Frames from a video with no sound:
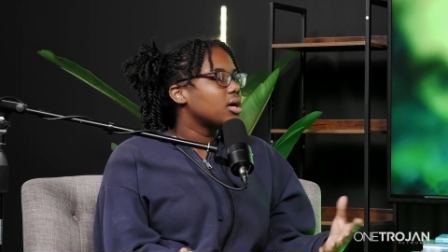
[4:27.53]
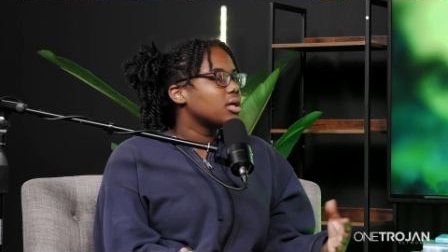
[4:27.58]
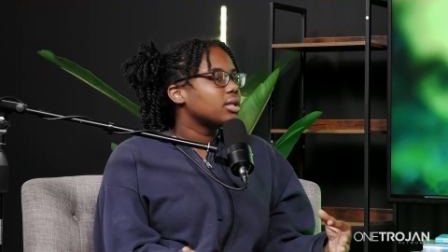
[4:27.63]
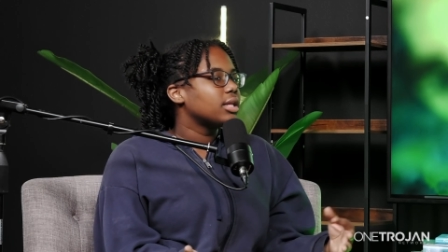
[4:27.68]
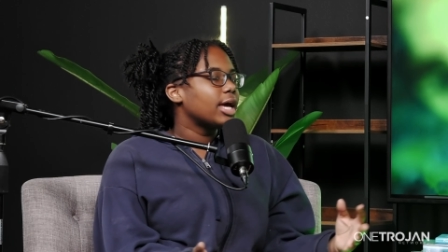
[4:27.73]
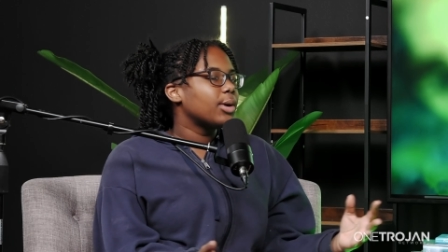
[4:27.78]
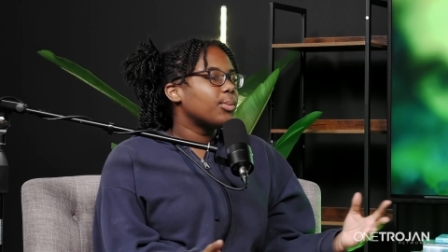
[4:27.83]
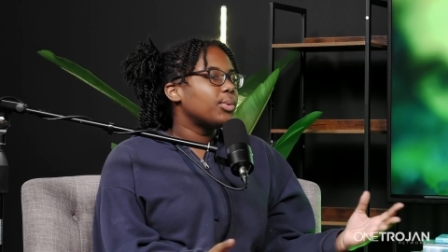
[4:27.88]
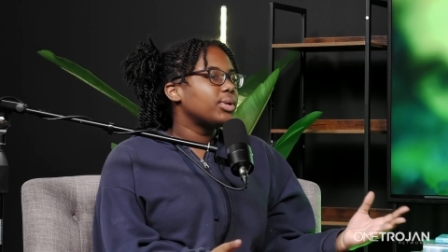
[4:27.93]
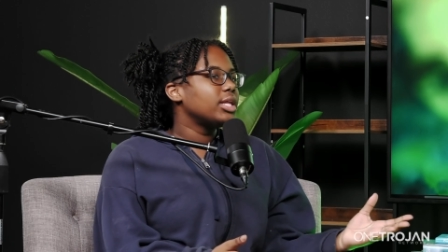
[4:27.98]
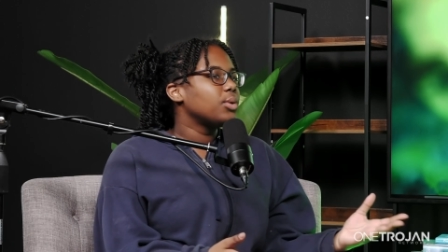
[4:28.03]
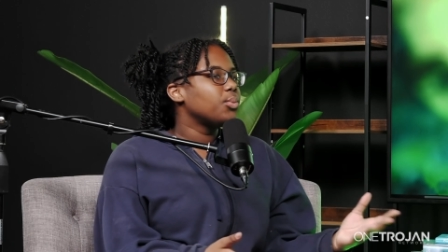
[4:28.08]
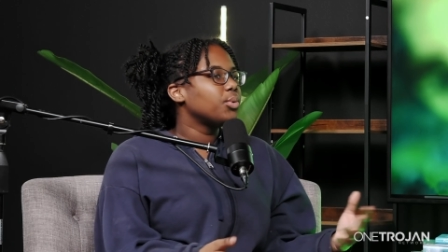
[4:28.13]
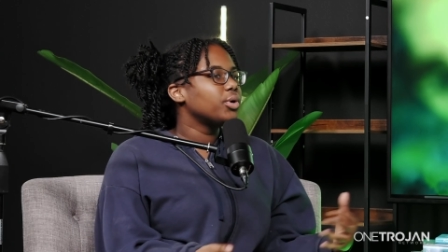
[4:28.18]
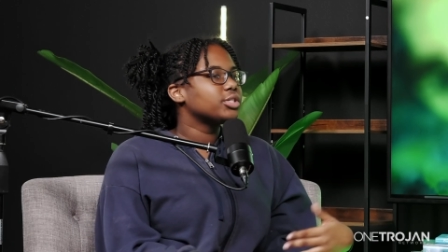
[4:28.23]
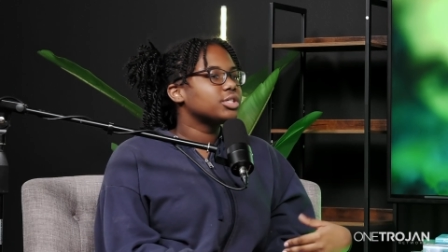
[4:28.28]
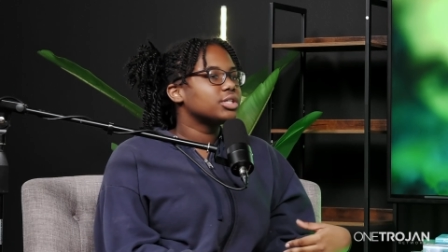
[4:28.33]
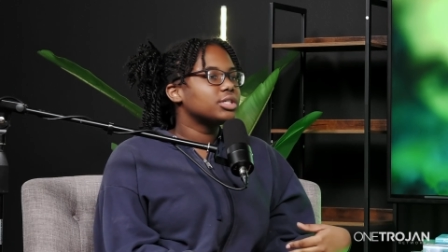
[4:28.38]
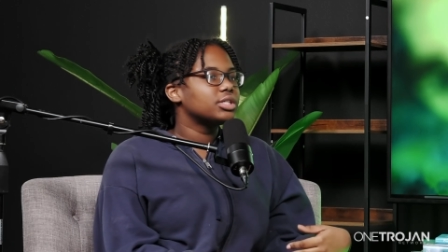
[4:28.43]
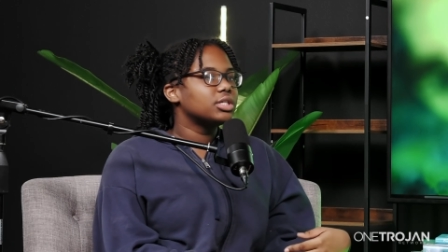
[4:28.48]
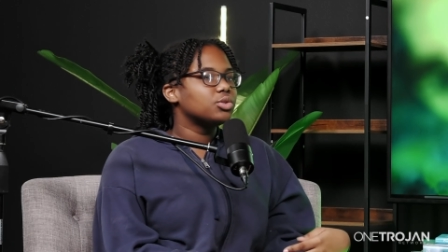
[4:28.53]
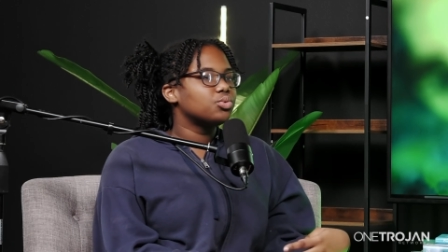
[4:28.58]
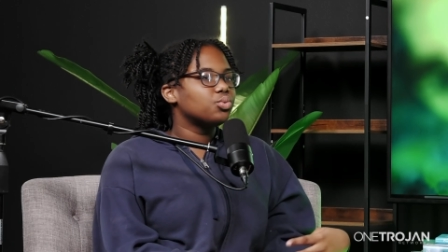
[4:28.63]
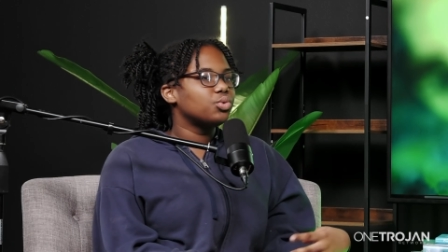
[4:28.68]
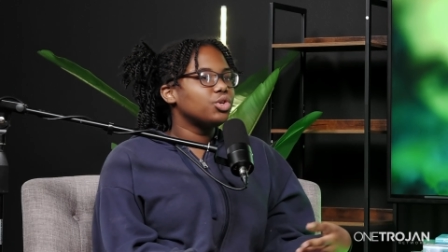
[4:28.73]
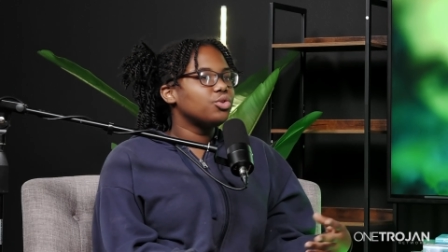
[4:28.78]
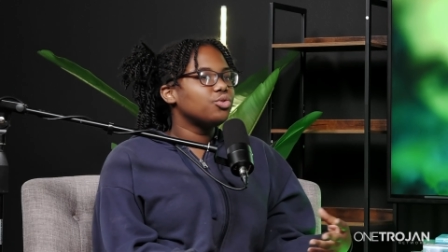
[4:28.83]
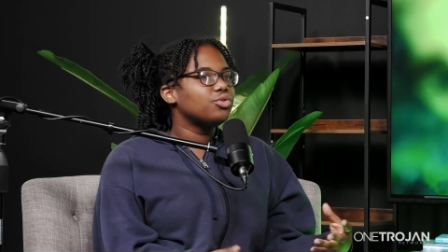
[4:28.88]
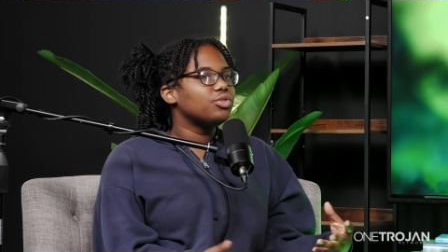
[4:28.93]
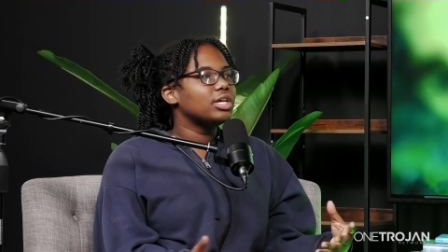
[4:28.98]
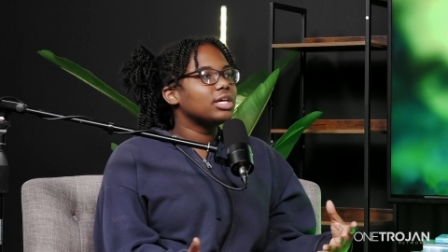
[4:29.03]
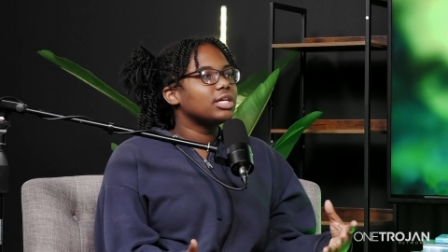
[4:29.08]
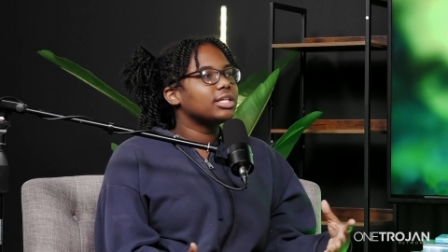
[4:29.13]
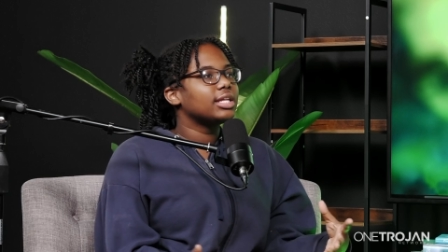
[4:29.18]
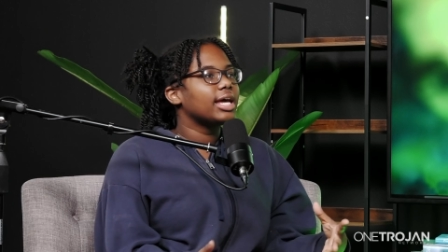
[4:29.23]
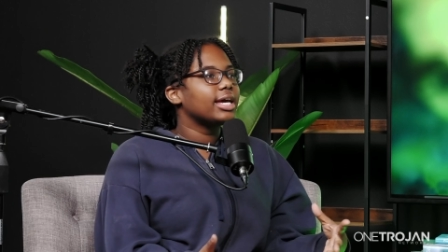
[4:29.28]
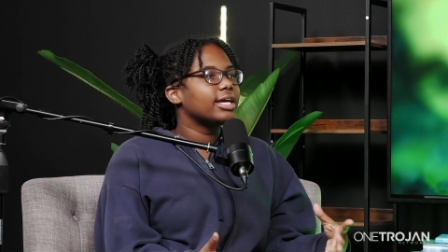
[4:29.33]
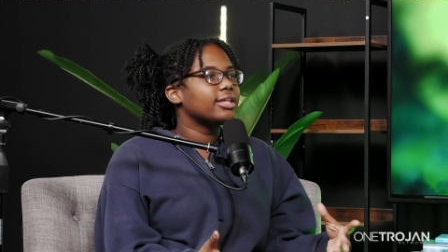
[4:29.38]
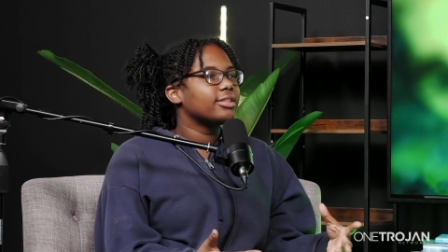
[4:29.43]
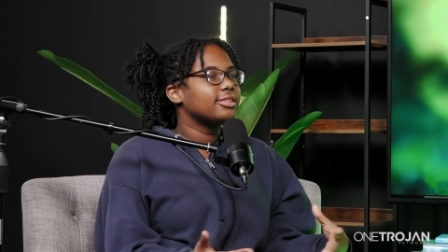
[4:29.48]
Like when they wear certain things, what do you think
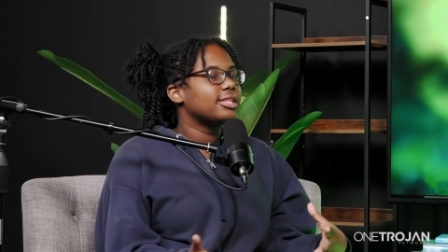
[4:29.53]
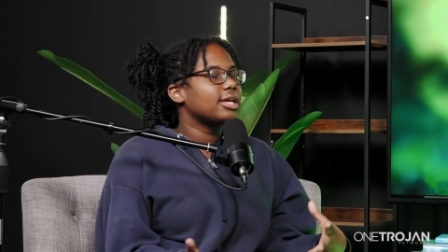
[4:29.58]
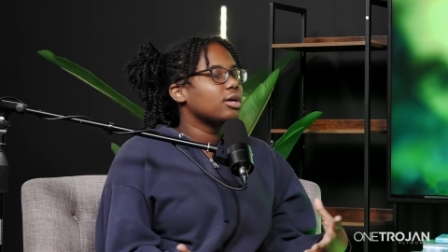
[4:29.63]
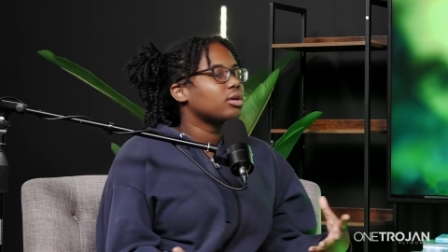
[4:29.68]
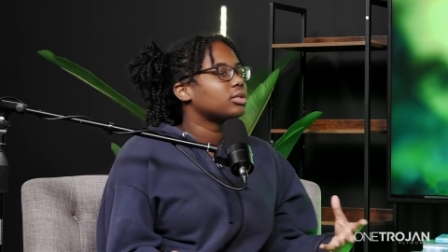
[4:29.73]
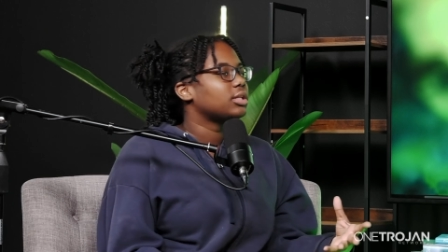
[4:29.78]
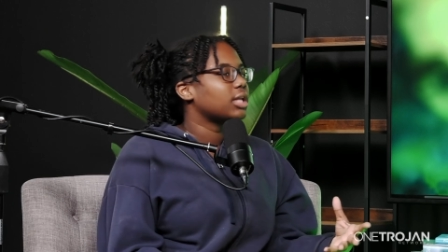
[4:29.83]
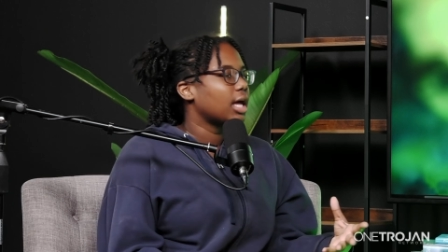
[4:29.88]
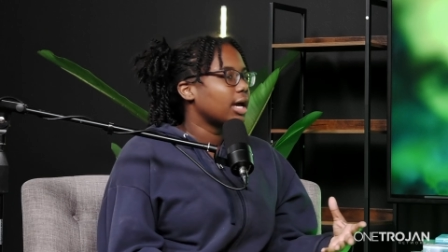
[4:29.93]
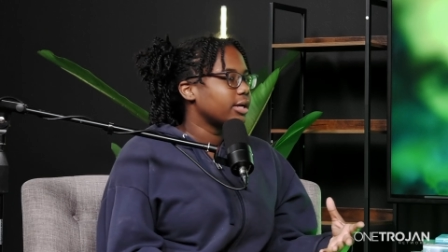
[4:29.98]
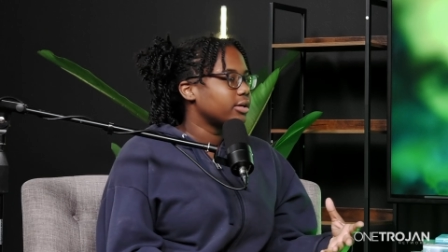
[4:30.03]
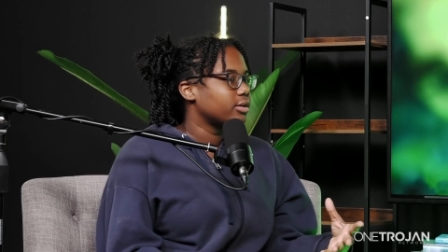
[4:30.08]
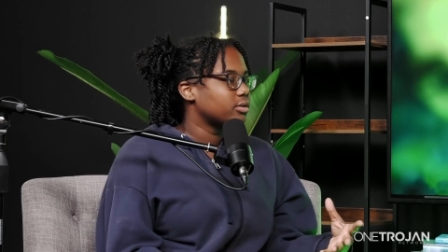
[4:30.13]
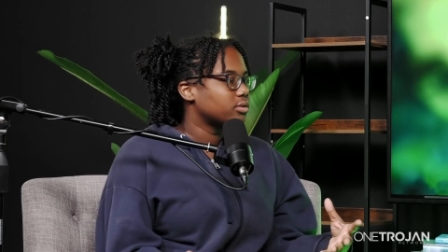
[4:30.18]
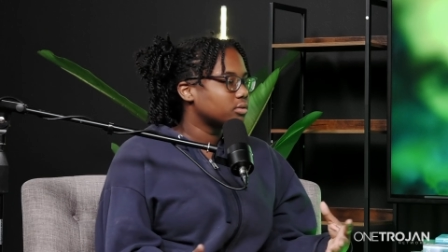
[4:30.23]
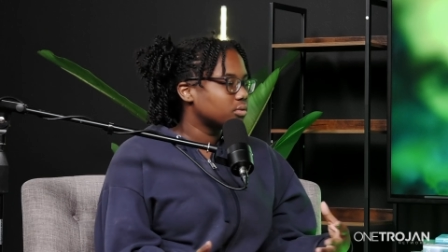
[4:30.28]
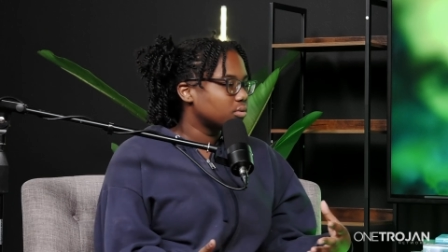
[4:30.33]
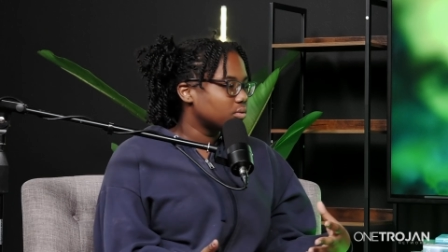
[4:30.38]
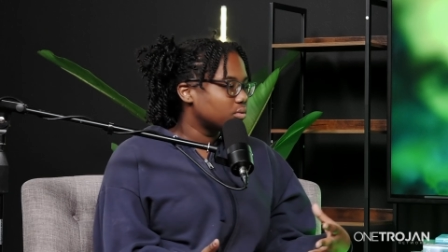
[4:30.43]
like they're like?